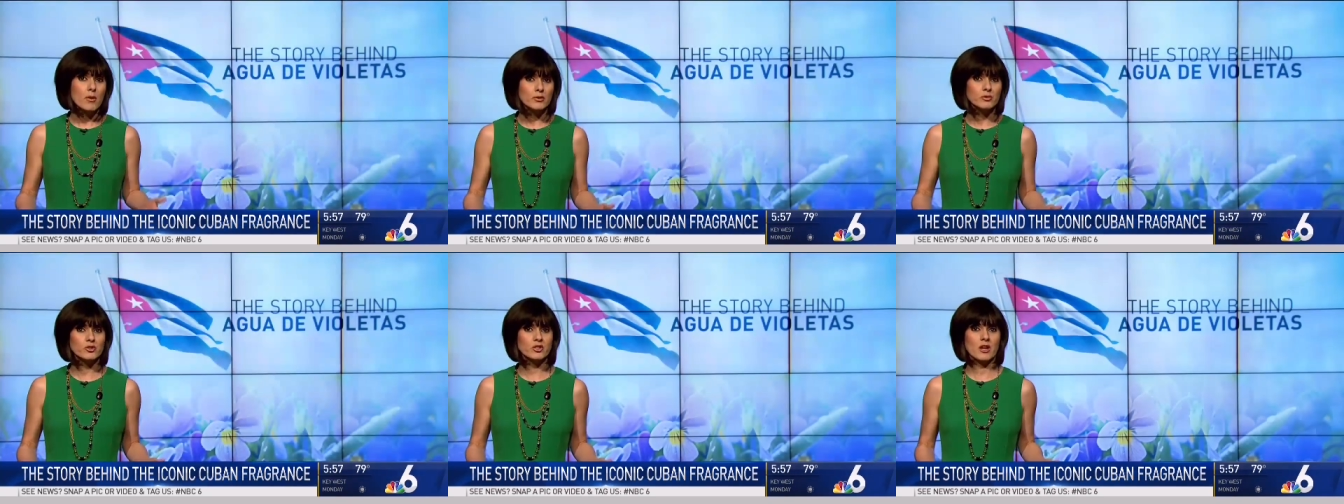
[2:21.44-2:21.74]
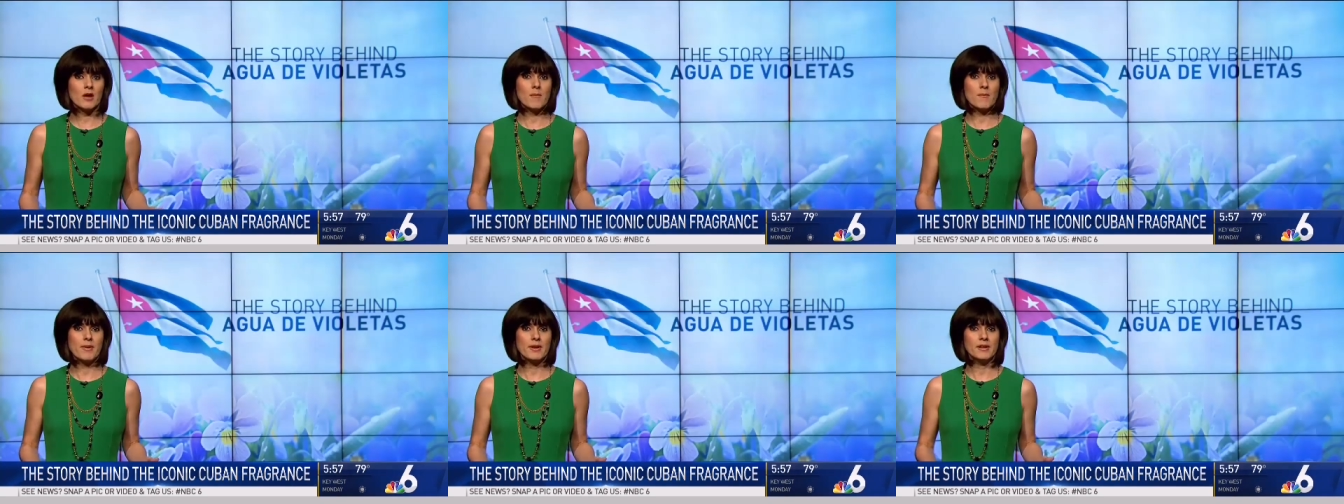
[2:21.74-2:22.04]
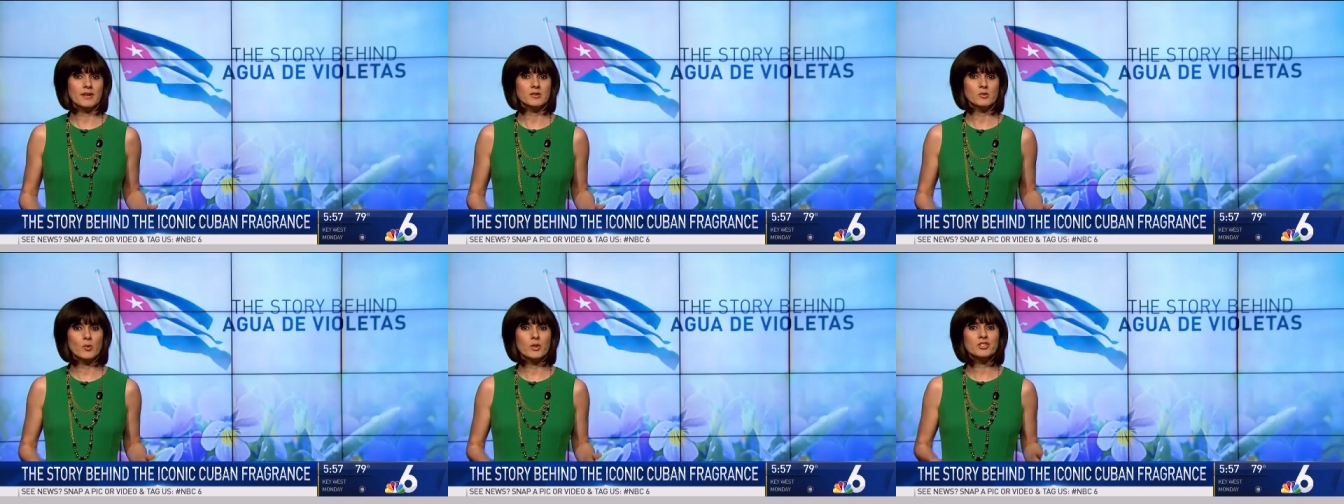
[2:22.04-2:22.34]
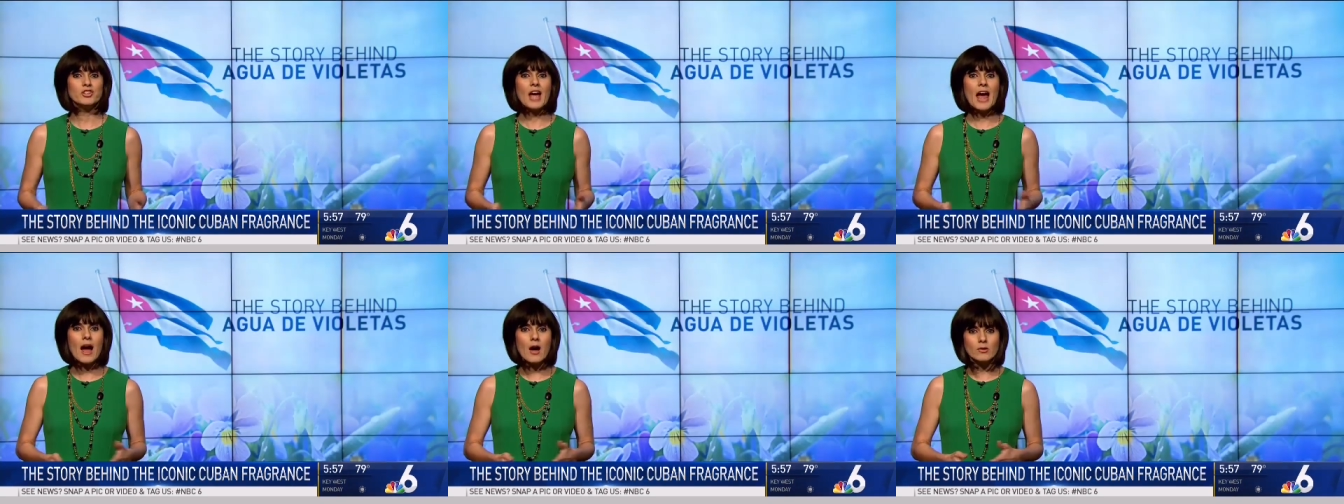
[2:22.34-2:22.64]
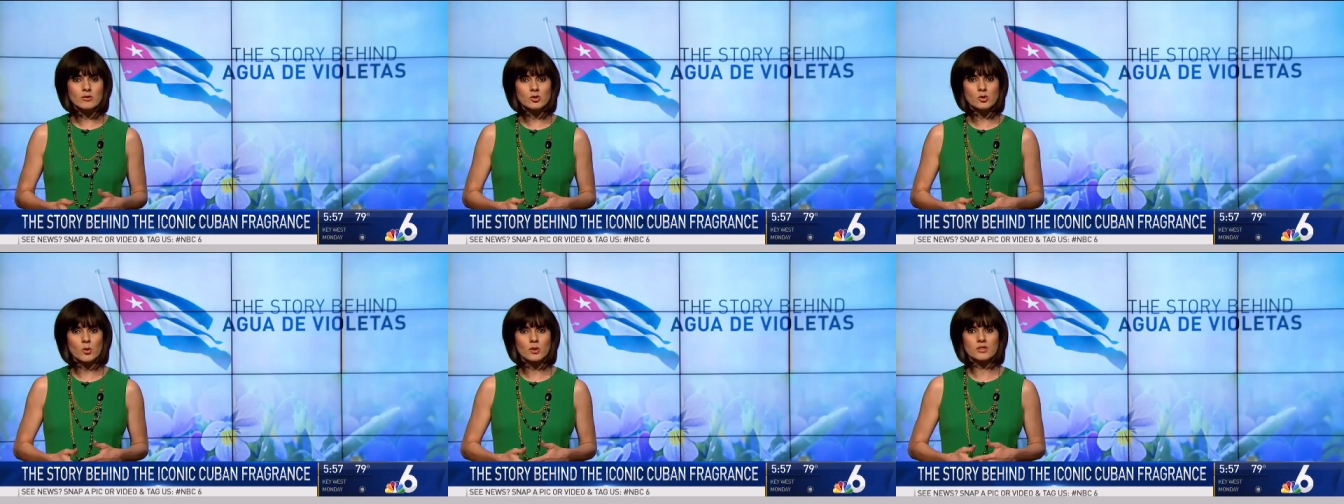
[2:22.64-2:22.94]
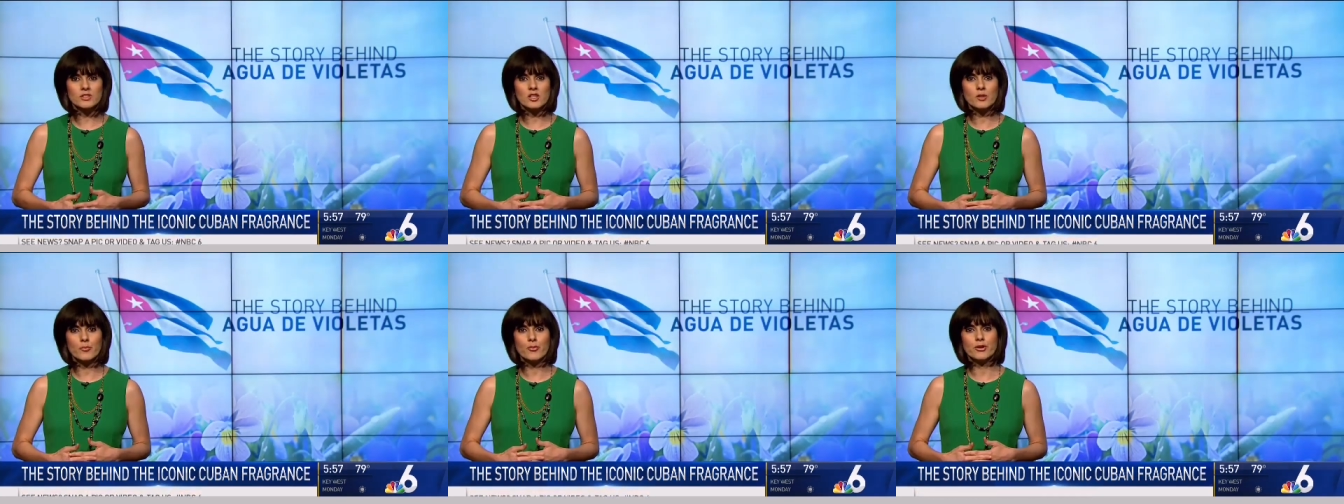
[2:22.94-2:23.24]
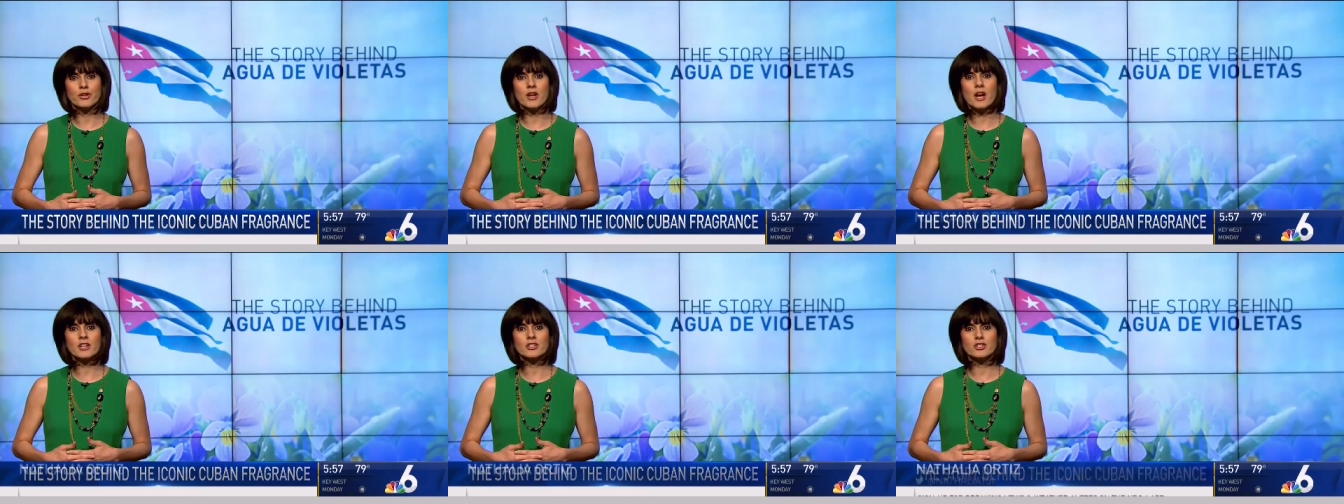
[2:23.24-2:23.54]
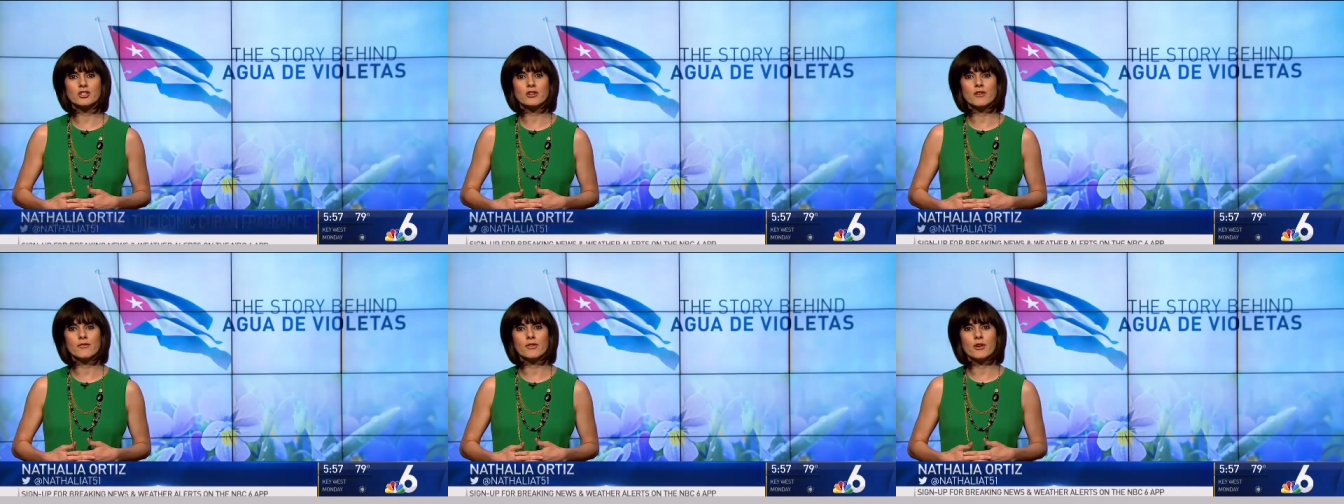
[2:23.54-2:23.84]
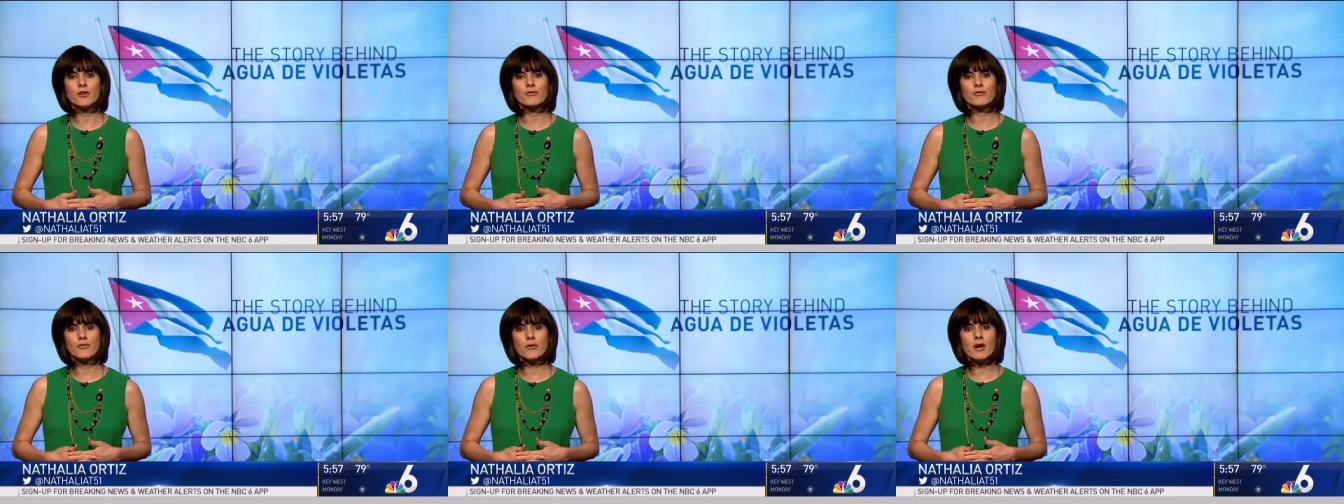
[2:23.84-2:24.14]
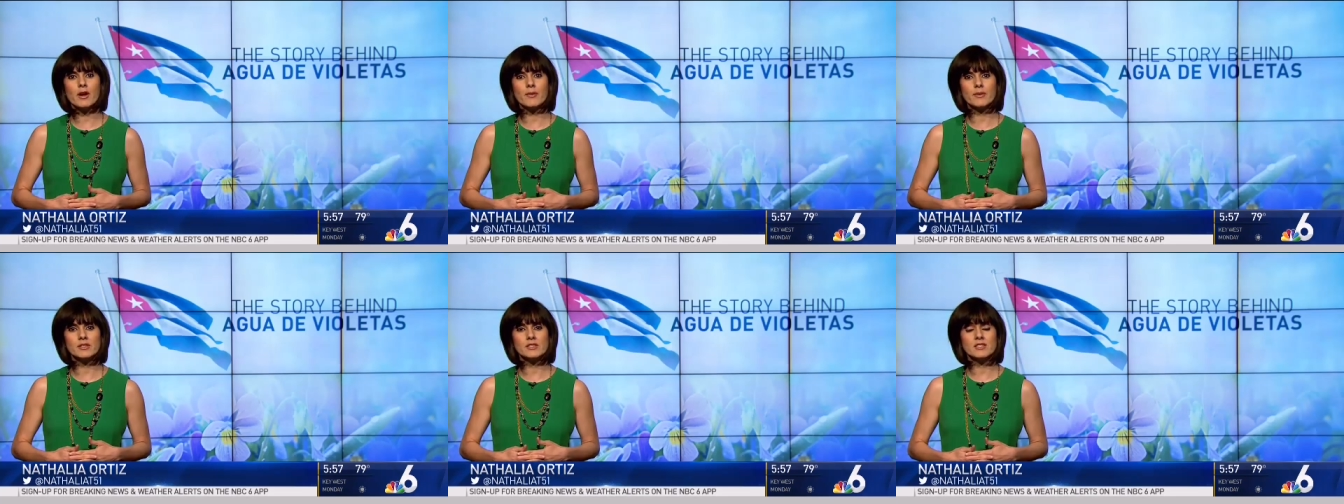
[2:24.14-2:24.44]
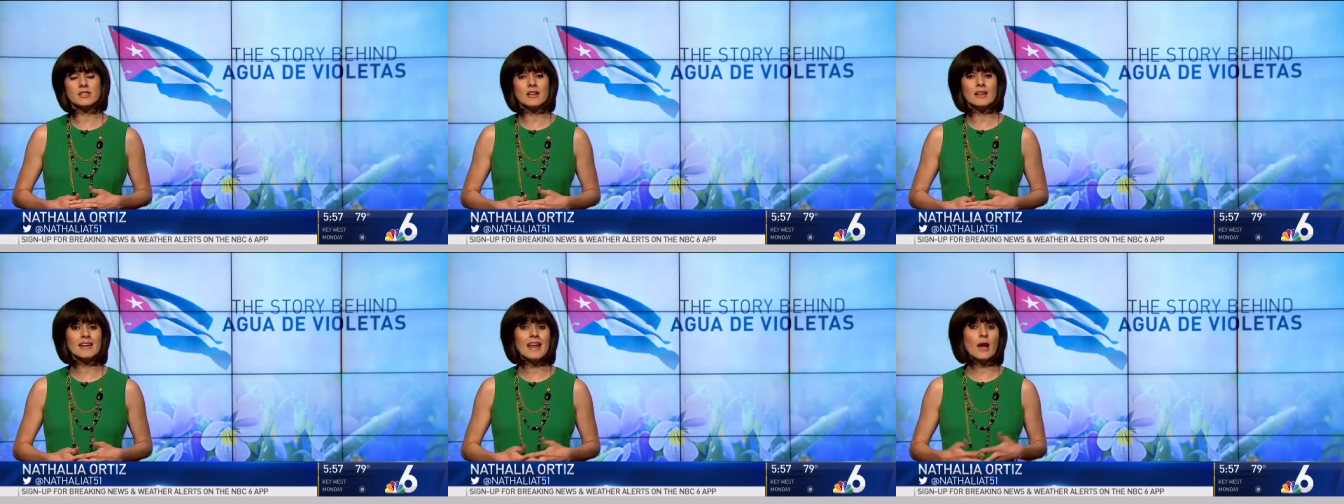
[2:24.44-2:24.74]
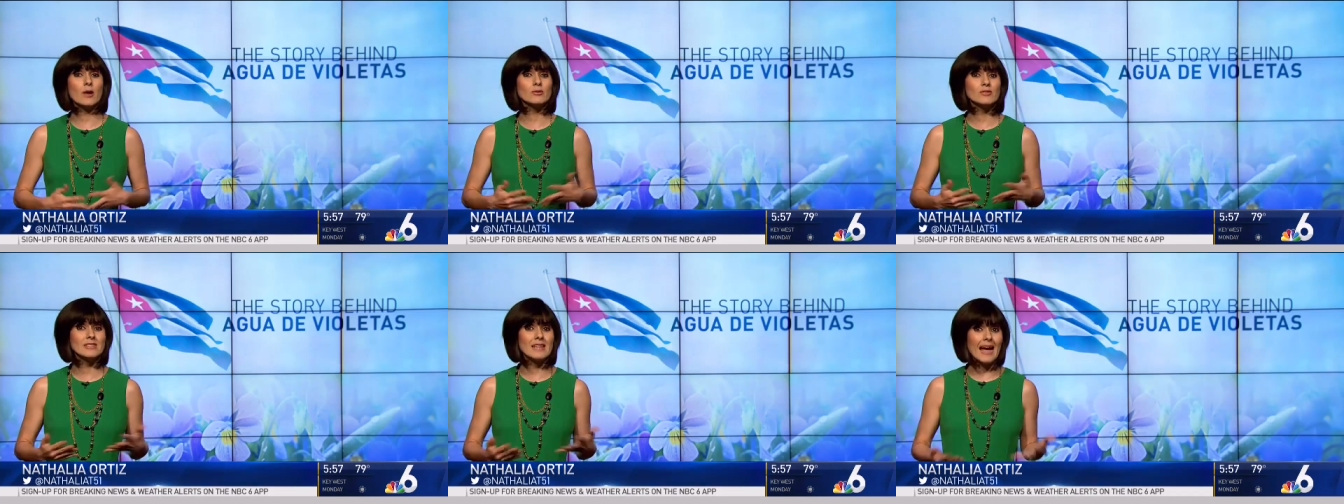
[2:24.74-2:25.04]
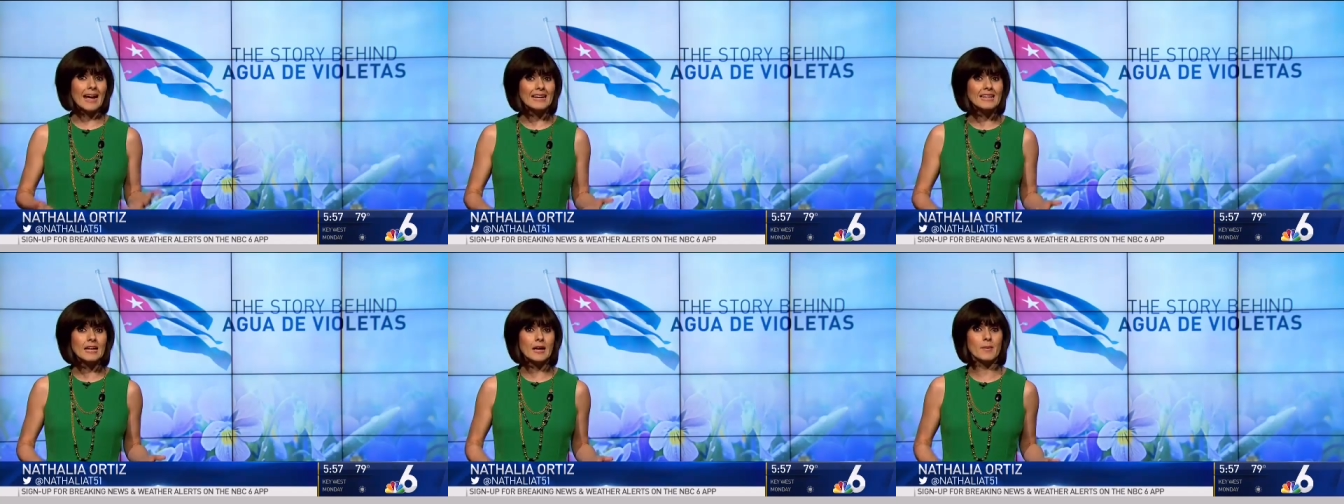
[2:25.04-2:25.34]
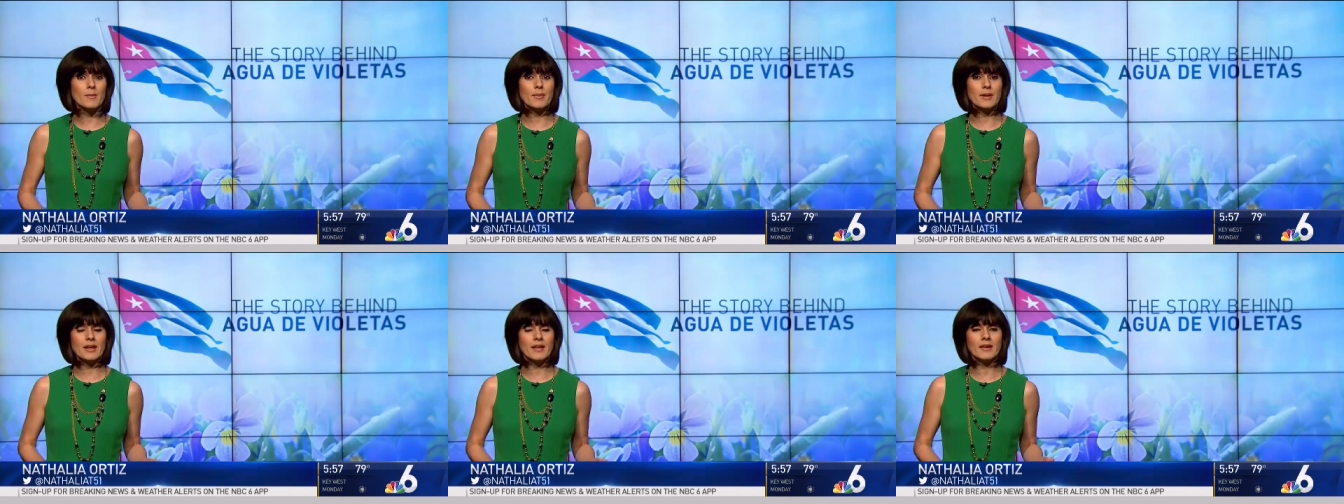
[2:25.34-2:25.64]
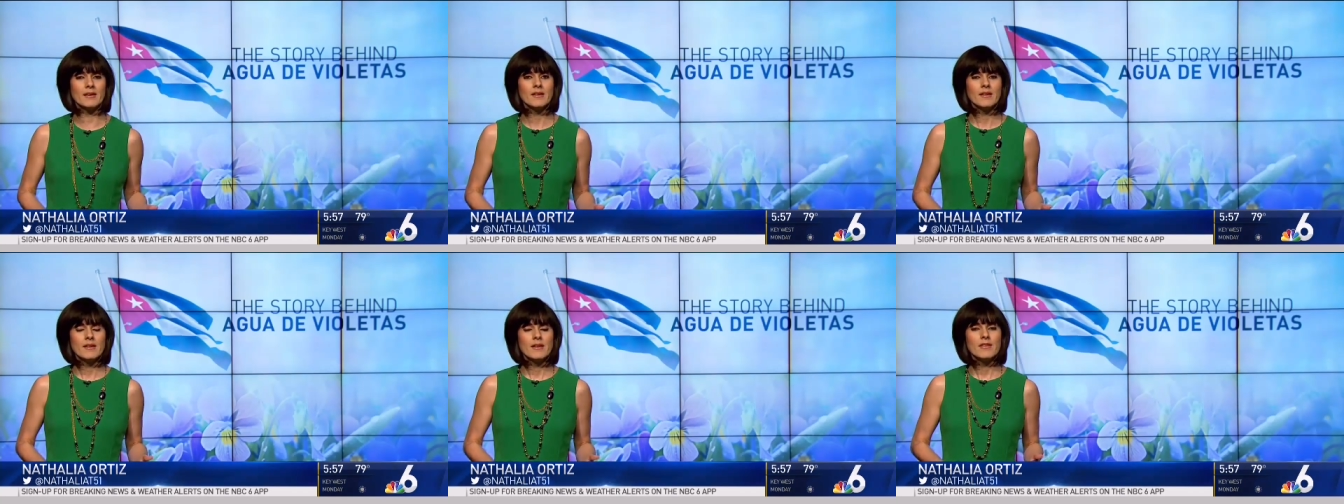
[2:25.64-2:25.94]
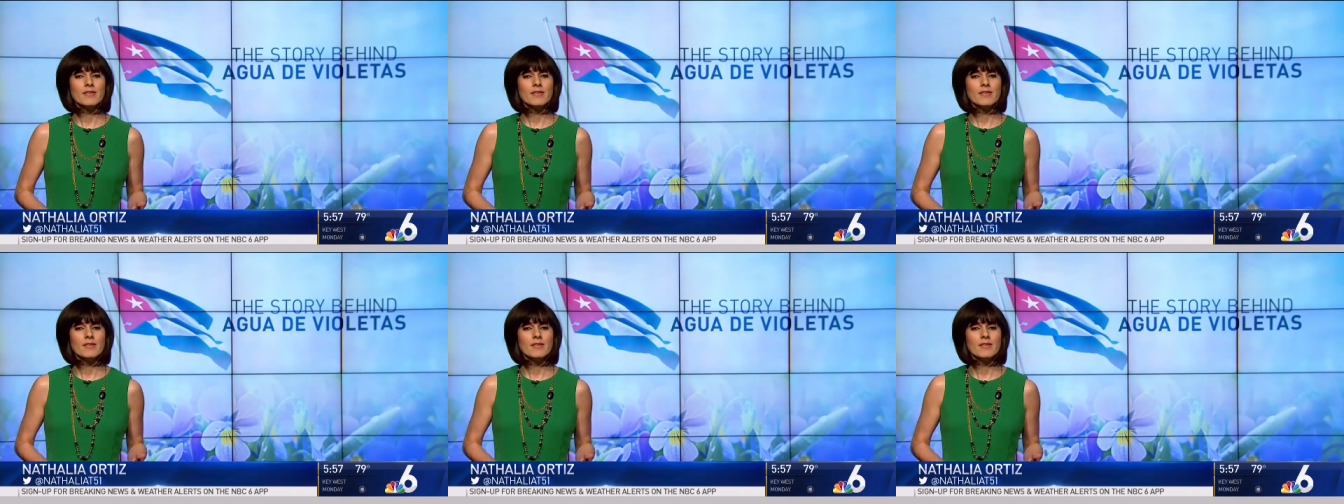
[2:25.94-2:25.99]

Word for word: Unlike most companies which outsource the production of their fragrance to an outside company,